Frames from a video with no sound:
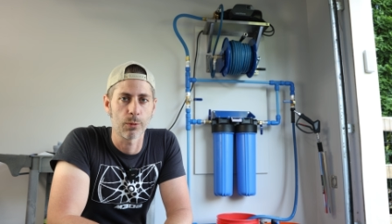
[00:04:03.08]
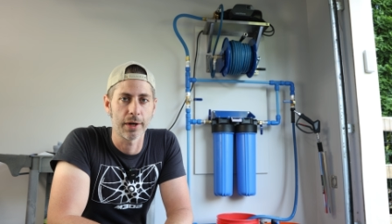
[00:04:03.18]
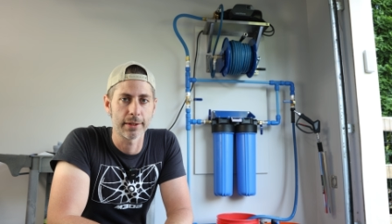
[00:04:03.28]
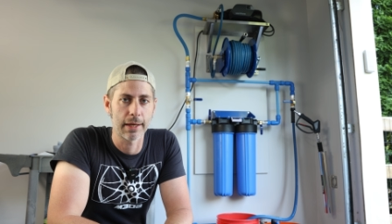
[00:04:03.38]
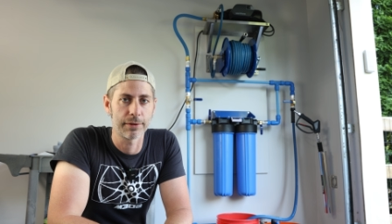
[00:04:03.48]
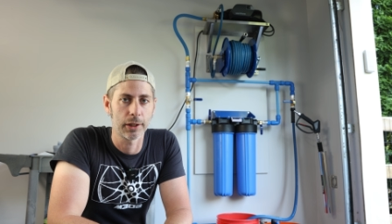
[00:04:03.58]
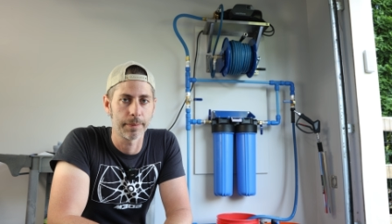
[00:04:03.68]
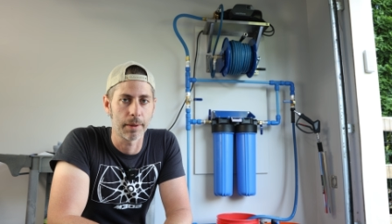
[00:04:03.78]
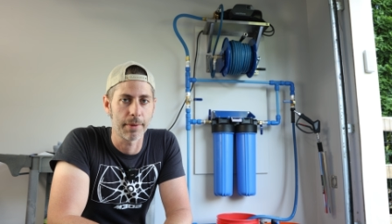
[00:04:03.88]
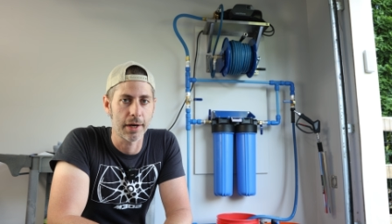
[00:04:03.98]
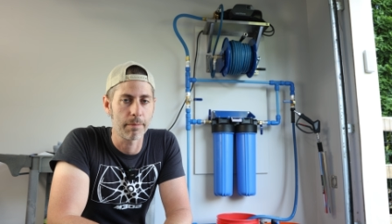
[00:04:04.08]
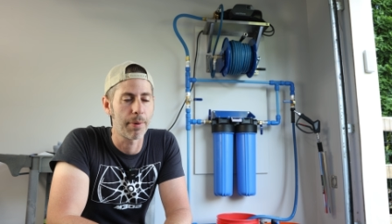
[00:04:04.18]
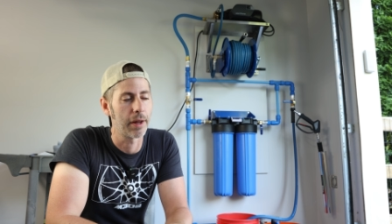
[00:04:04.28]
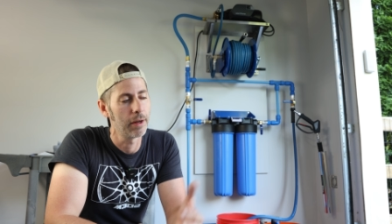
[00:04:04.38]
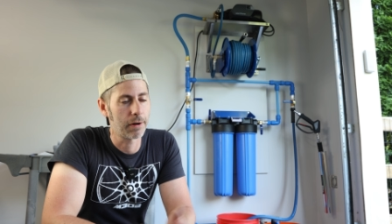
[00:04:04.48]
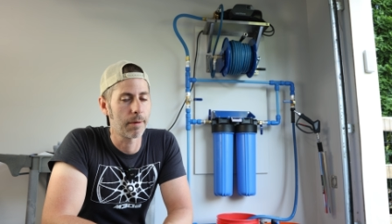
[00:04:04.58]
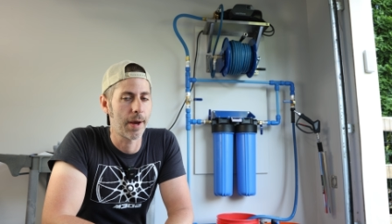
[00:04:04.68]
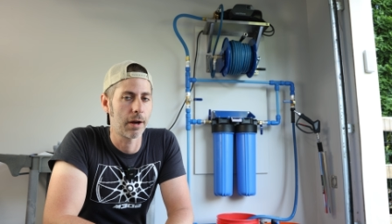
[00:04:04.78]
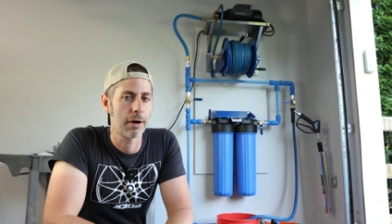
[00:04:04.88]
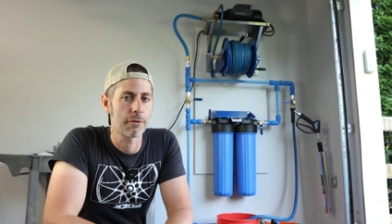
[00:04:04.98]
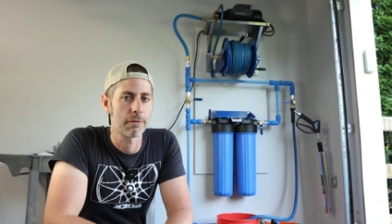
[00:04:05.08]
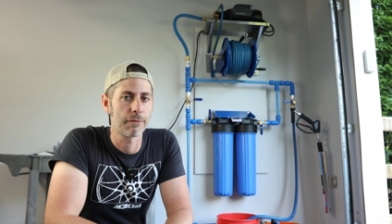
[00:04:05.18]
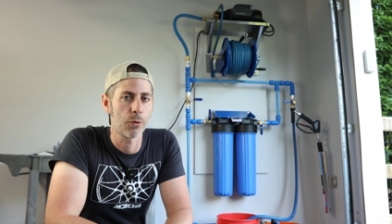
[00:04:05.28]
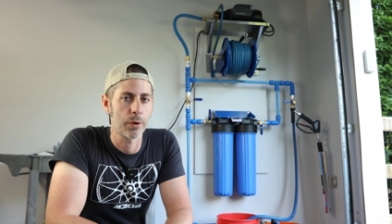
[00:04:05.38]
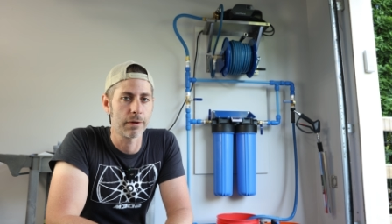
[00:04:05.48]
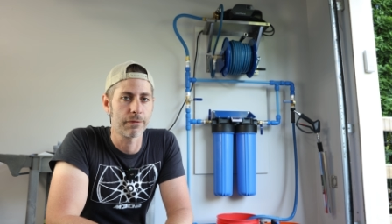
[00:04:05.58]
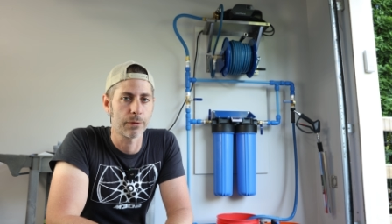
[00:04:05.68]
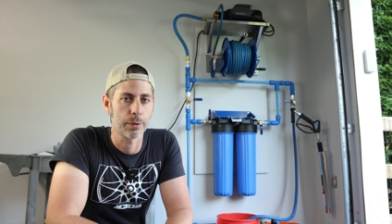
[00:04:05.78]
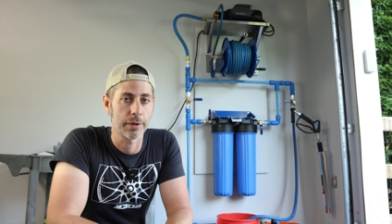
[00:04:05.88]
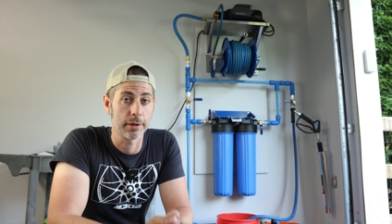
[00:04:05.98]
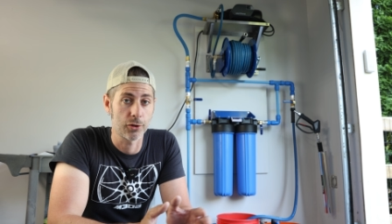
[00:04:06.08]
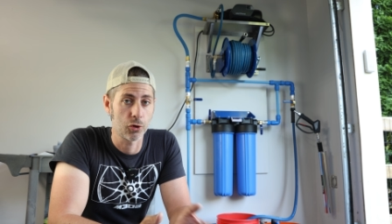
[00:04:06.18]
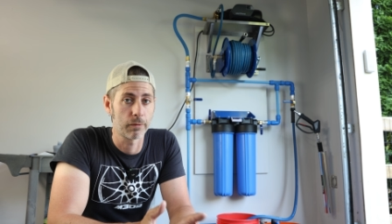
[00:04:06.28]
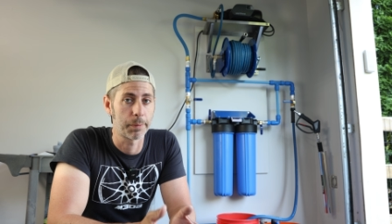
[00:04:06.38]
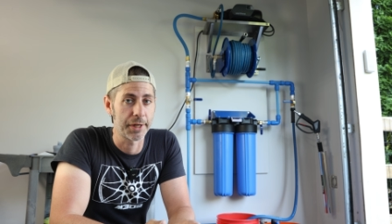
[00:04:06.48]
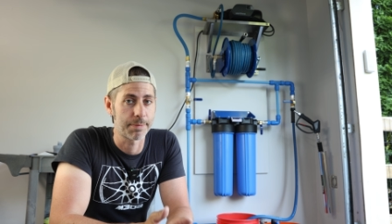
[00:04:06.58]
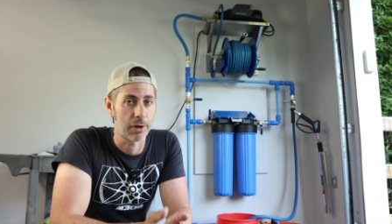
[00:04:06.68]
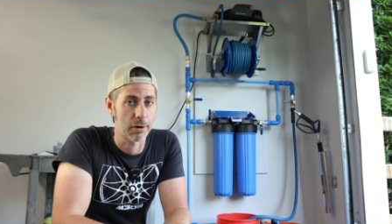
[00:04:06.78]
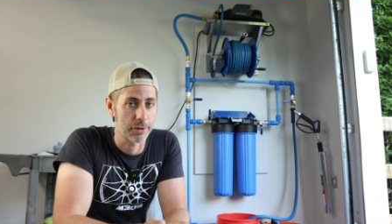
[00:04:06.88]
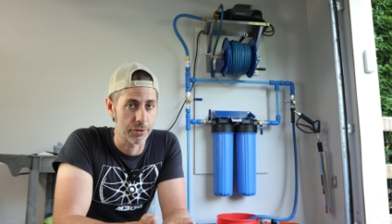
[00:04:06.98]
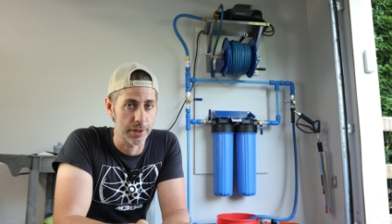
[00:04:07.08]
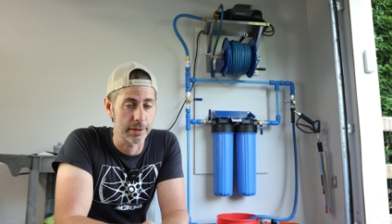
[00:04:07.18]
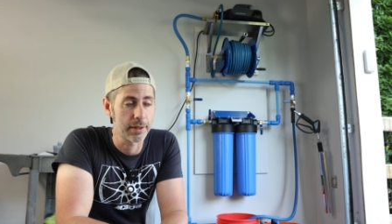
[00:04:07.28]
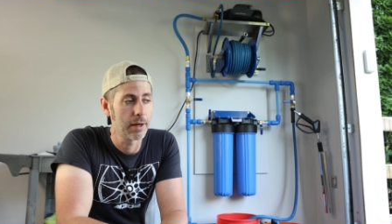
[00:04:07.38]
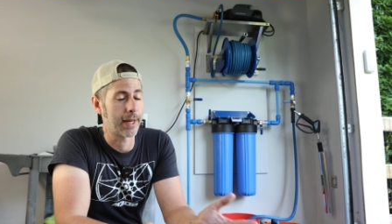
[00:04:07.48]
if you wanted to save a little bit of money, but figure about 140 for the 2 replacement cartridges.